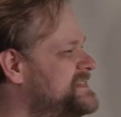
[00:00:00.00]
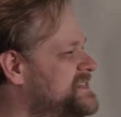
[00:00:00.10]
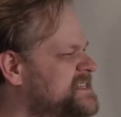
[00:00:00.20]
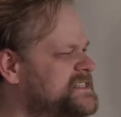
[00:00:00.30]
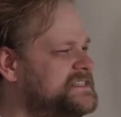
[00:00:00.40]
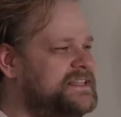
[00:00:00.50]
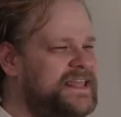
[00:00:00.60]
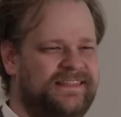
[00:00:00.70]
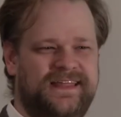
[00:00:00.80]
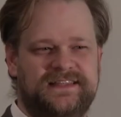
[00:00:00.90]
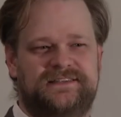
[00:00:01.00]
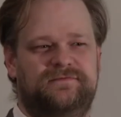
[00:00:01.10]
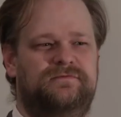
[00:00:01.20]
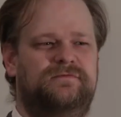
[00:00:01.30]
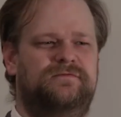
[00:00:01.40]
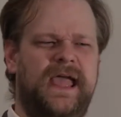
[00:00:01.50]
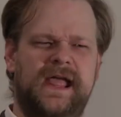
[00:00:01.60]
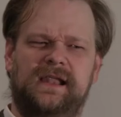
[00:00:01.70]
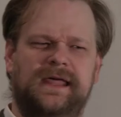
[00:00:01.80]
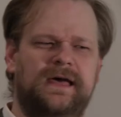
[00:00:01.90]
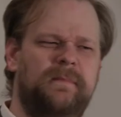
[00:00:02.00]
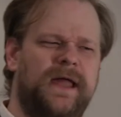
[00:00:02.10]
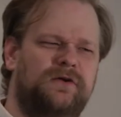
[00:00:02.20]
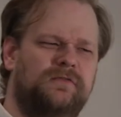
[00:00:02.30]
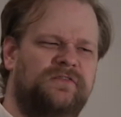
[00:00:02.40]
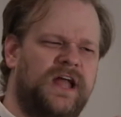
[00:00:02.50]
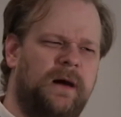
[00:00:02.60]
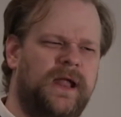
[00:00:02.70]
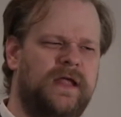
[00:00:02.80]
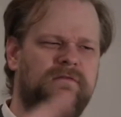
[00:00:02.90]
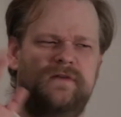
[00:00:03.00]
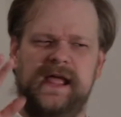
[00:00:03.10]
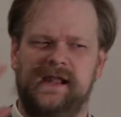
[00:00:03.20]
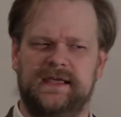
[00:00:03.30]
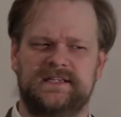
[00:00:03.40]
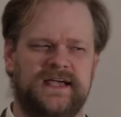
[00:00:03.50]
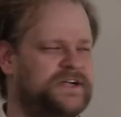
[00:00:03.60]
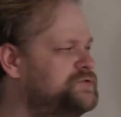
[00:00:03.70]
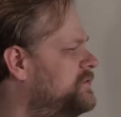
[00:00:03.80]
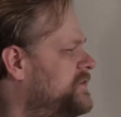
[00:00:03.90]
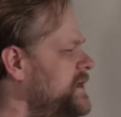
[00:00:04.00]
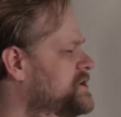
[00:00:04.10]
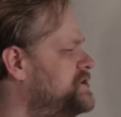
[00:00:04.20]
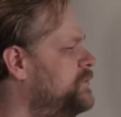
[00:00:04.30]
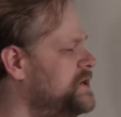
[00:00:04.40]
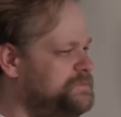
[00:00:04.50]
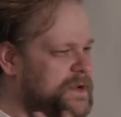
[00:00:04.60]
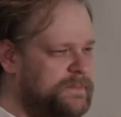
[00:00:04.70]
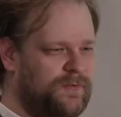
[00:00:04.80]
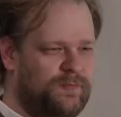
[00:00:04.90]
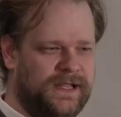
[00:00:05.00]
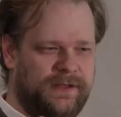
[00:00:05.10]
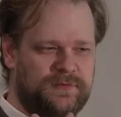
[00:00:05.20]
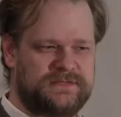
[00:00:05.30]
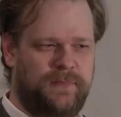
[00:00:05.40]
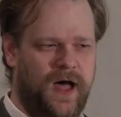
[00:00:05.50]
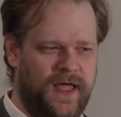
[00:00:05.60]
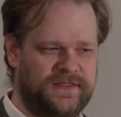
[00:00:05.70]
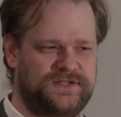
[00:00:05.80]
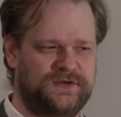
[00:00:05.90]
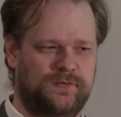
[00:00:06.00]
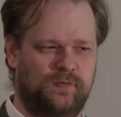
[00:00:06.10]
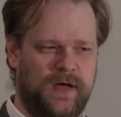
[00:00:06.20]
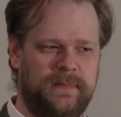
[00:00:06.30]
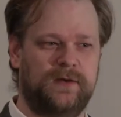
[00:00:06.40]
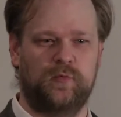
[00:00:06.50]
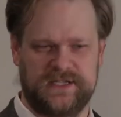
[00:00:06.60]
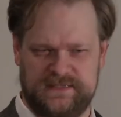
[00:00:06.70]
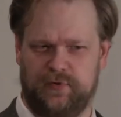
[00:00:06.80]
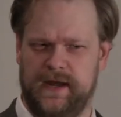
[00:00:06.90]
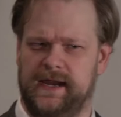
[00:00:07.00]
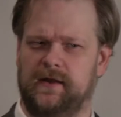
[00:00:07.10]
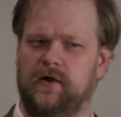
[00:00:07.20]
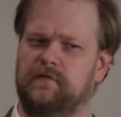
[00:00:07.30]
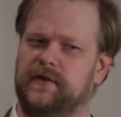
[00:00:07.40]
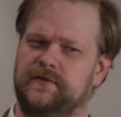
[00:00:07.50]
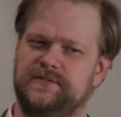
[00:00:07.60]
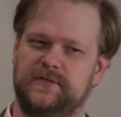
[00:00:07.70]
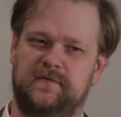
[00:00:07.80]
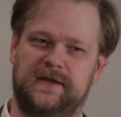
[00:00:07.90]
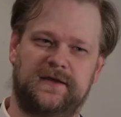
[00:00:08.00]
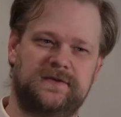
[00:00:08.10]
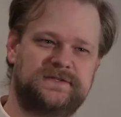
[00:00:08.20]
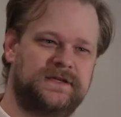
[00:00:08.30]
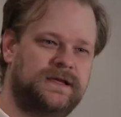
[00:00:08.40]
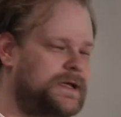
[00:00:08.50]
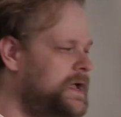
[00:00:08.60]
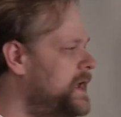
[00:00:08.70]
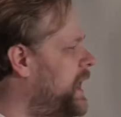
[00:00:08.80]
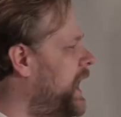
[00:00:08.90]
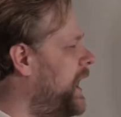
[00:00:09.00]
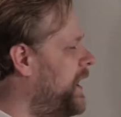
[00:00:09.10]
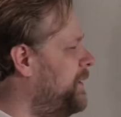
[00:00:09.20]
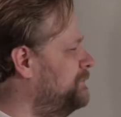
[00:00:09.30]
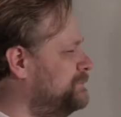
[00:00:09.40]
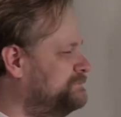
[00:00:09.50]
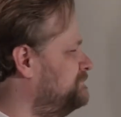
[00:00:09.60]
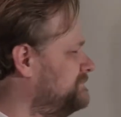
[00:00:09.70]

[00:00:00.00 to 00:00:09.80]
it's this thing that's vaguely a medical phenomenon, vaguely a sexual fetish, in which people really respond to women whispering over YouTube videos. Um,